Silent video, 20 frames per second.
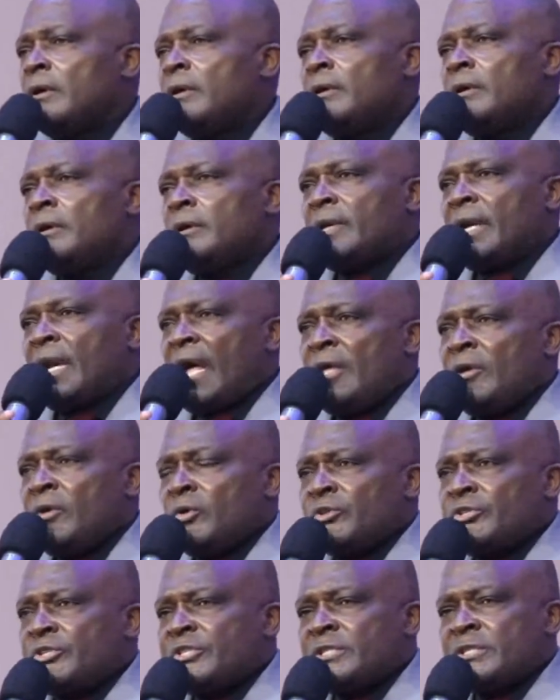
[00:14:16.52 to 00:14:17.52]

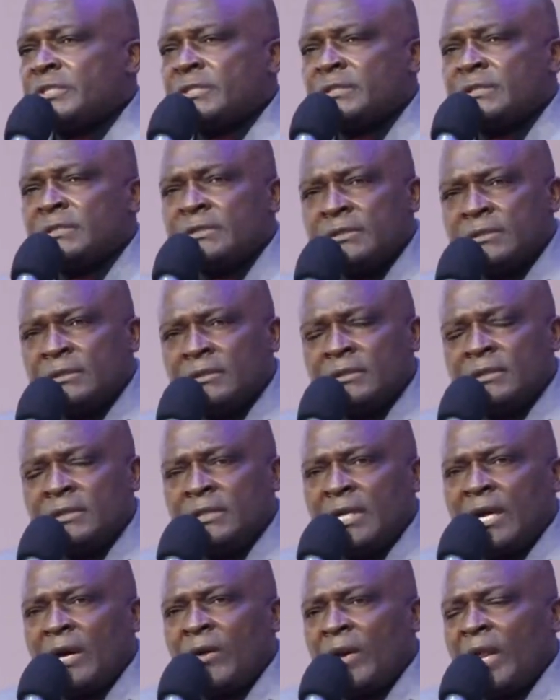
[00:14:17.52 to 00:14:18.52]
riots in
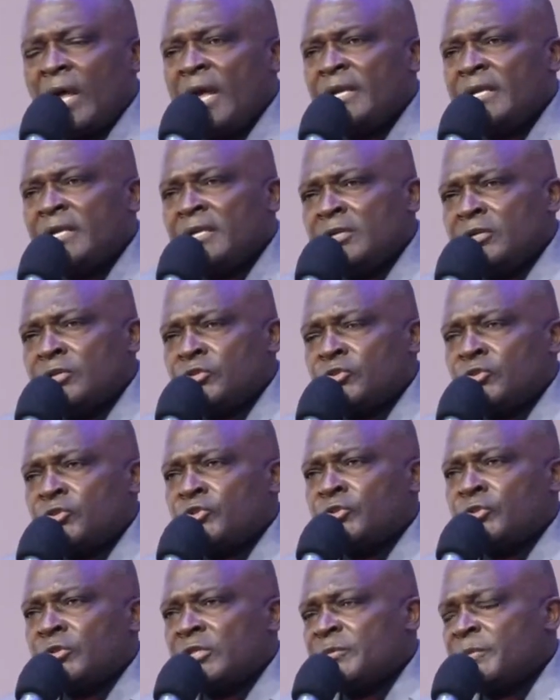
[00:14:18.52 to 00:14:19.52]
our learning
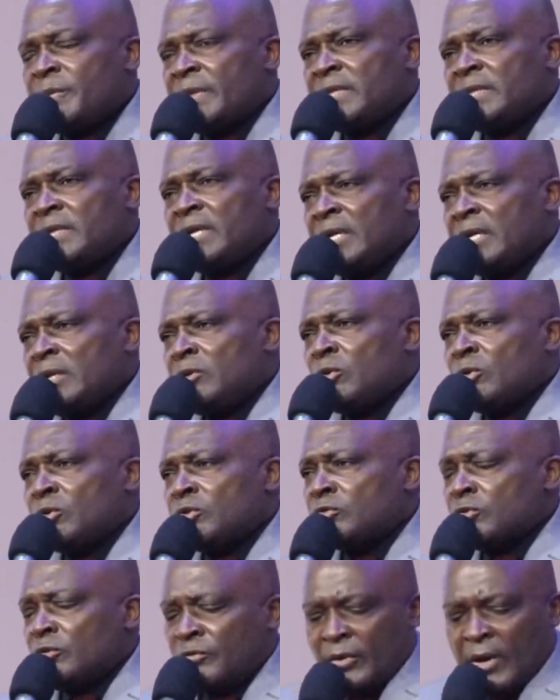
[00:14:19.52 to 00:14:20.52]
institutions, particularly those
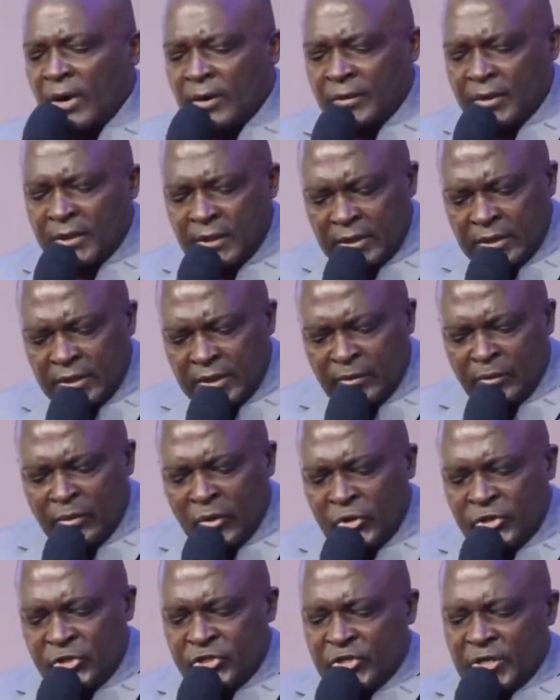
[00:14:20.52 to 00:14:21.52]
of our, the
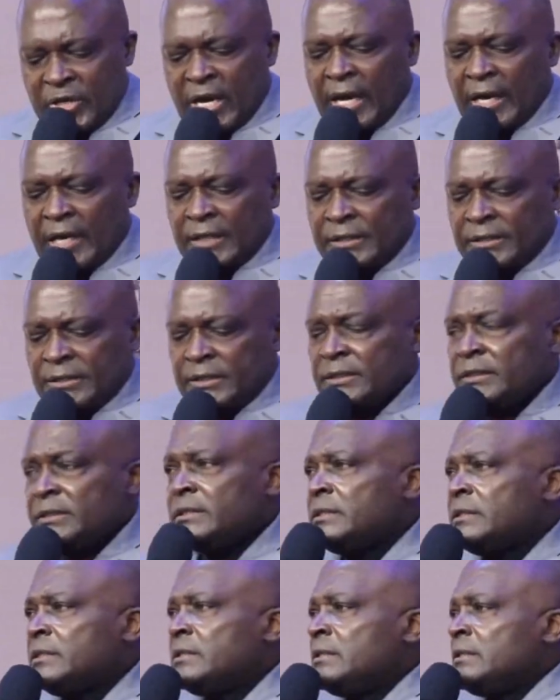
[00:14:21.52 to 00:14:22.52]
boy child,
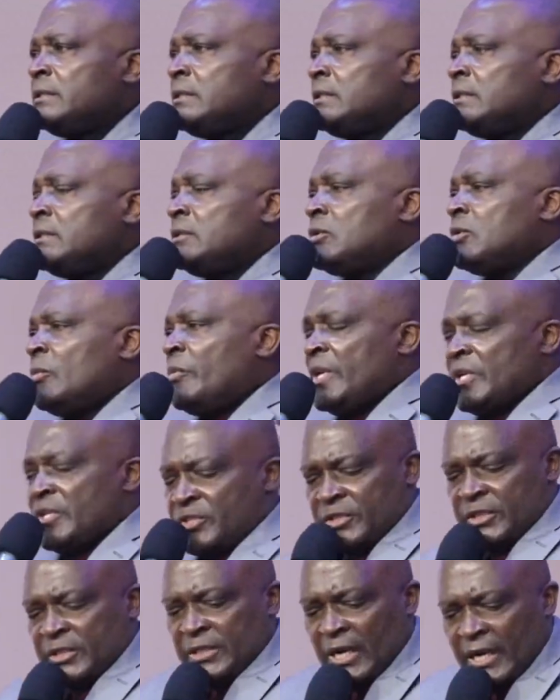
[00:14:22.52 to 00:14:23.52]

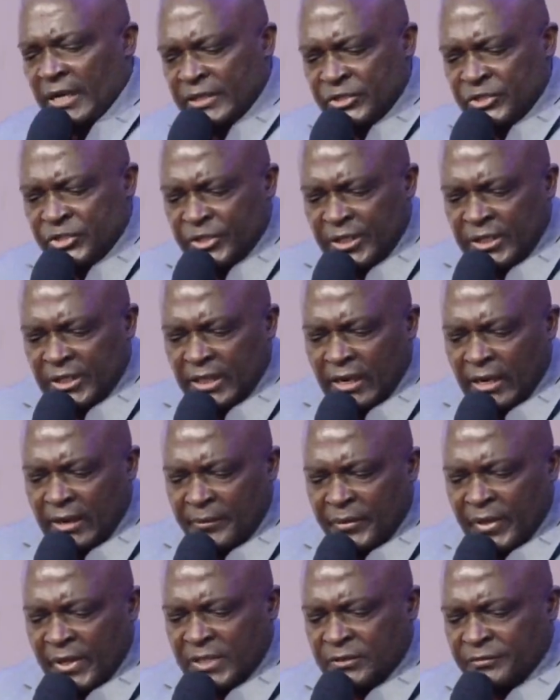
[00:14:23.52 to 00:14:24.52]
domestic and gender
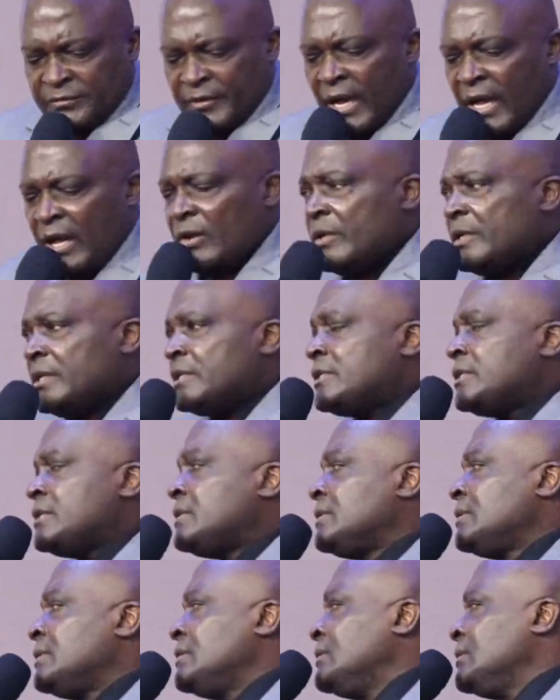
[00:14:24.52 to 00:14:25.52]
based violence,
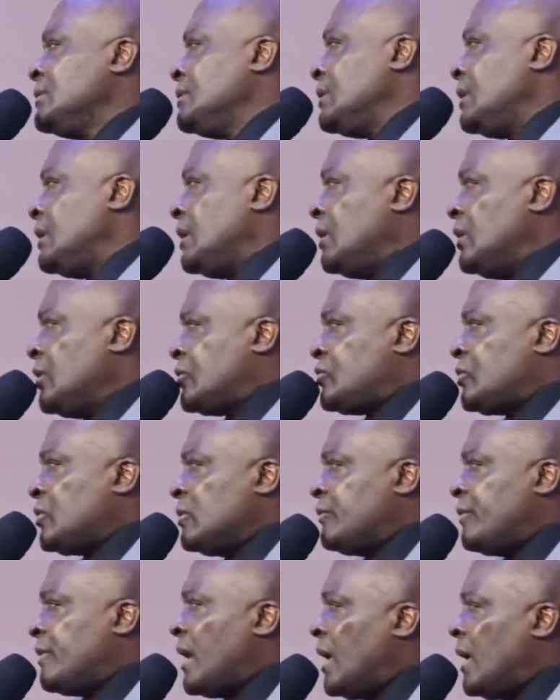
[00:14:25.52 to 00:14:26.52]
election
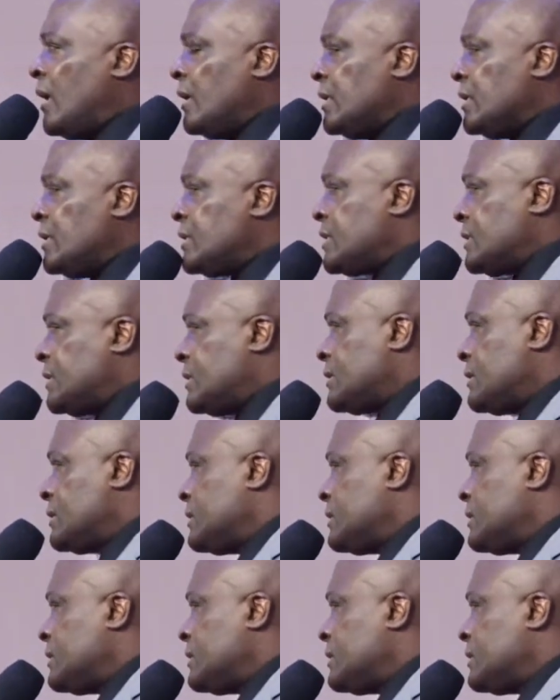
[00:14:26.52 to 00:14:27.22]
violence,